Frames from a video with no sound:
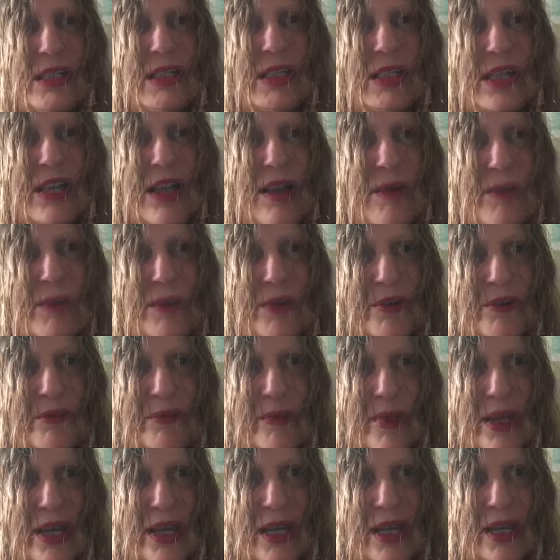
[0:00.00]
come with
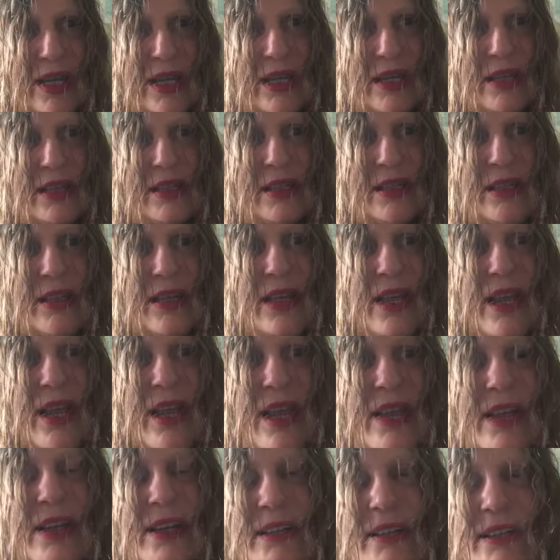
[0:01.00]
me.
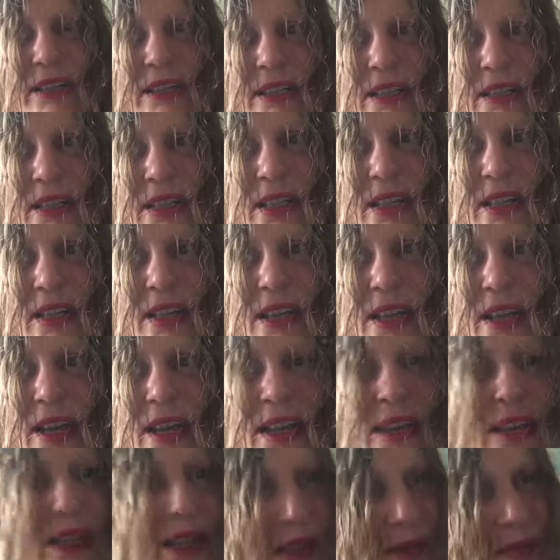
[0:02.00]
And
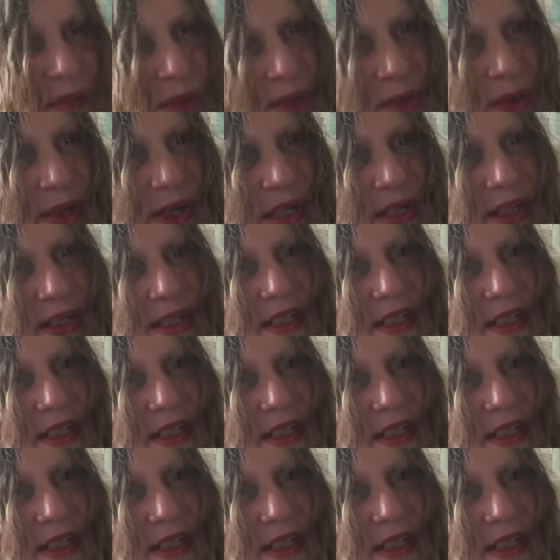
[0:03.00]
at that point I